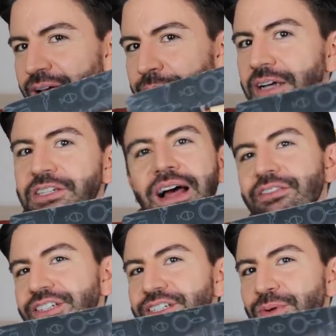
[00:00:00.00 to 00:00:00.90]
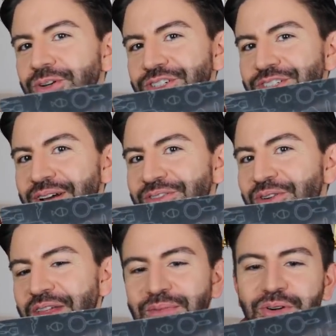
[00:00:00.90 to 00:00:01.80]
but I don't have a dishwasher, so I haven't
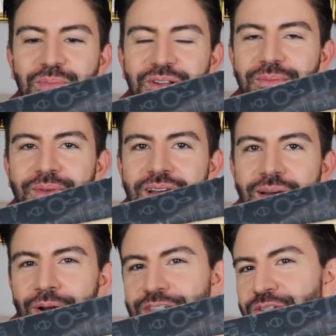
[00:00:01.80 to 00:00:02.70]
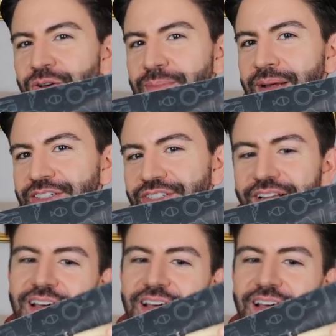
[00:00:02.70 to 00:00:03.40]
got that problem. But I just thought I'd mention